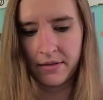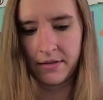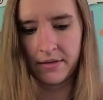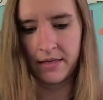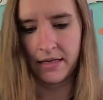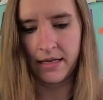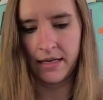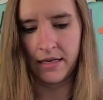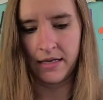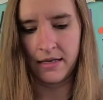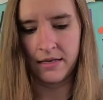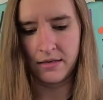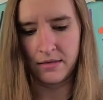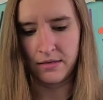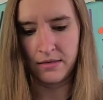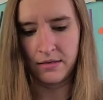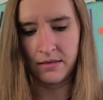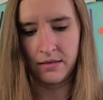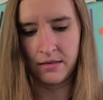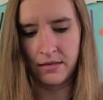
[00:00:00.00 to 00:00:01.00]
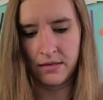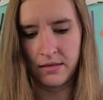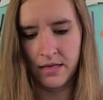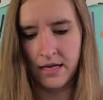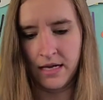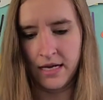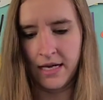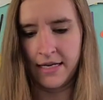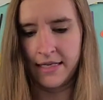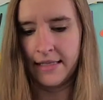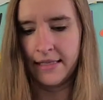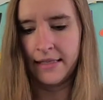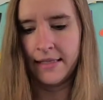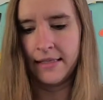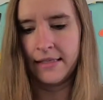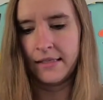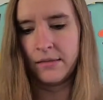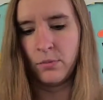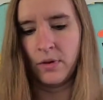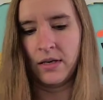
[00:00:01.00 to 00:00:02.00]
and I did
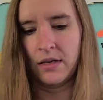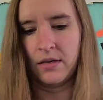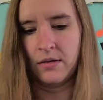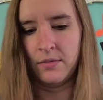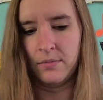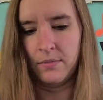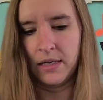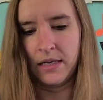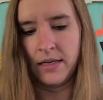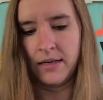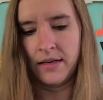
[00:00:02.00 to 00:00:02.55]
this when my